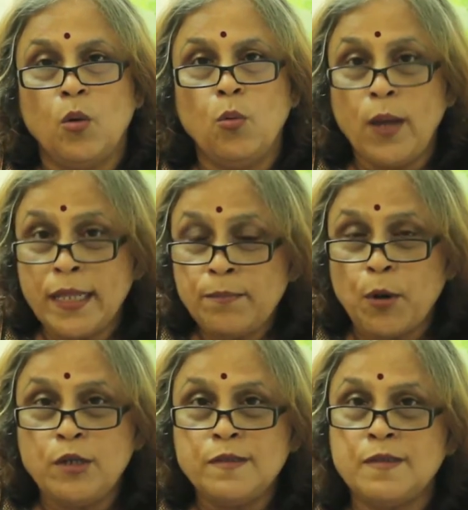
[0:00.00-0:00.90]
When
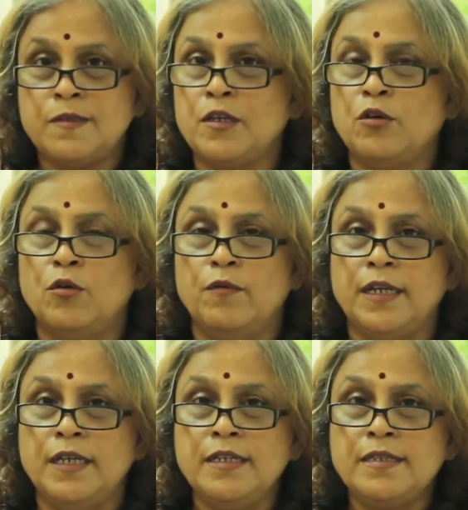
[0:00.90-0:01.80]
polycystic
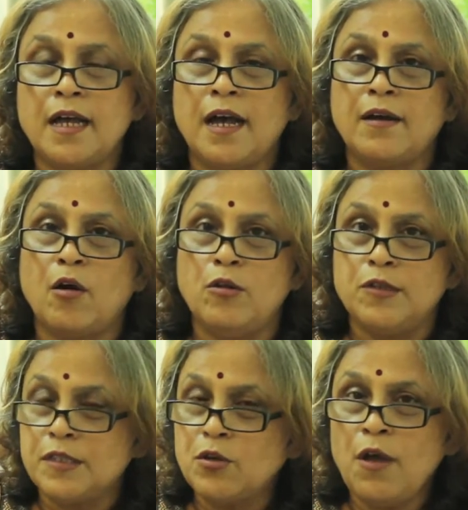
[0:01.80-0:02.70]
ovaries are
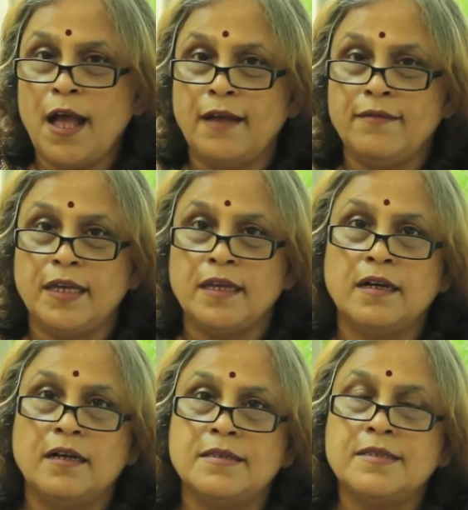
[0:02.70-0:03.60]
also having
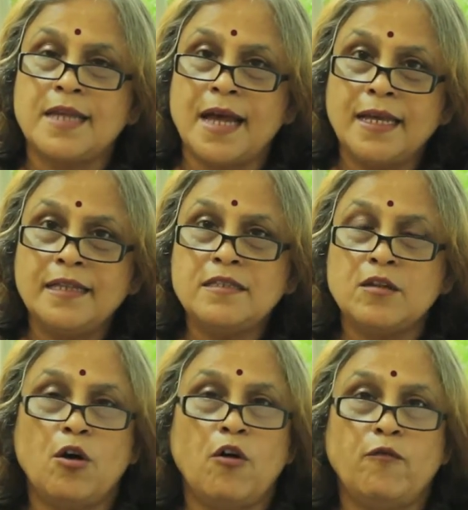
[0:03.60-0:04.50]
a signs
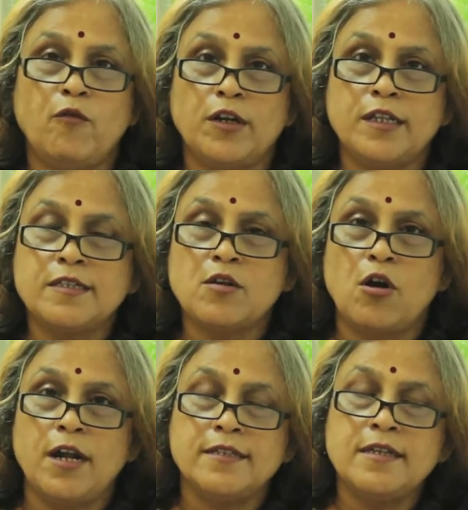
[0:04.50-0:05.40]
of what is
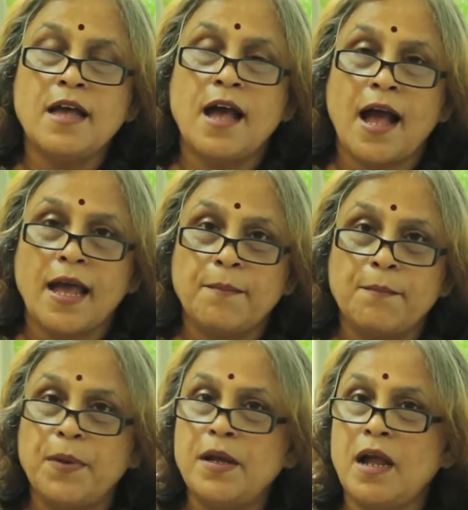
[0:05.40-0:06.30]
called as a
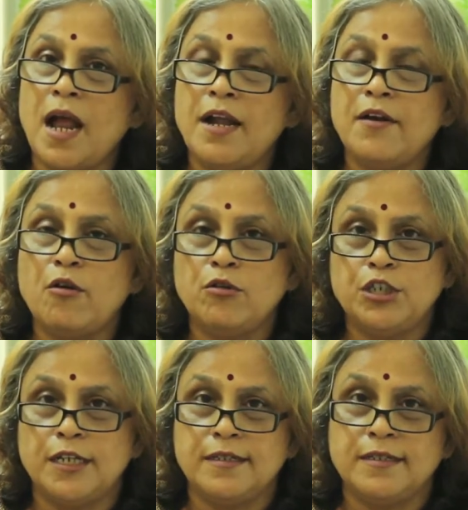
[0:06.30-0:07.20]

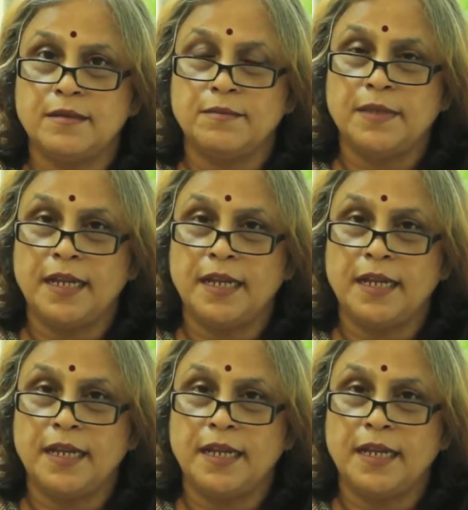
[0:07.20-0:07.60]
hyperandrogenism.